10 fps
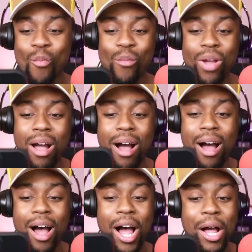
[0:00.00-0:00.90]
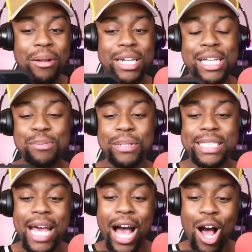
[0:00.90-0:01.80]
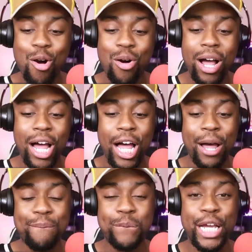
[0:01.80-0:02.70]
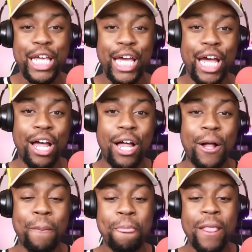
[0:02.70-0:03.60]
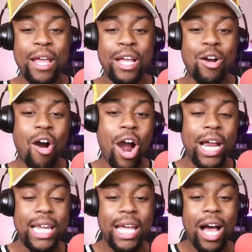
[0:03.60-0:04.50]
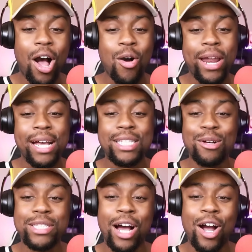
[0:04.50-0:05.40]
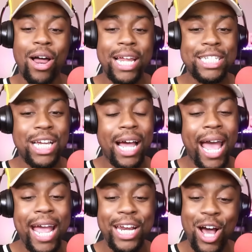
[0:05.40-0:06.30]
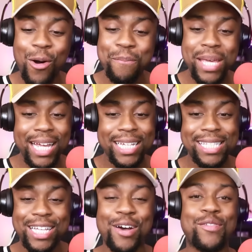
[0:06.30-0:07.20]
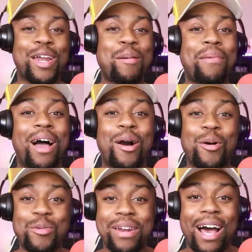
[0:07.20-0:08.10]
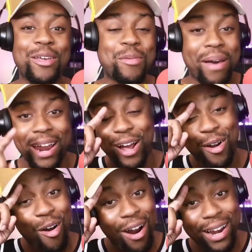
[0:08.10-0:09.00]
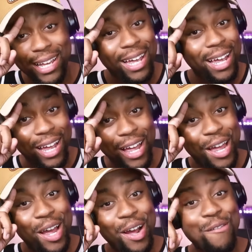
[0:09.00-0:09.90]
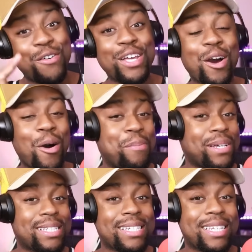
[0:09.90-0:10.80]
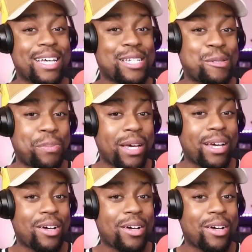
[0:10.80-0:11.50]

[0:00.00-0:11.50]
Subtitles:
freaking Carly, old asshole, talk all this hating on me and stuff. And I'm like, oh, now you mad at Carly for your business getting spilled?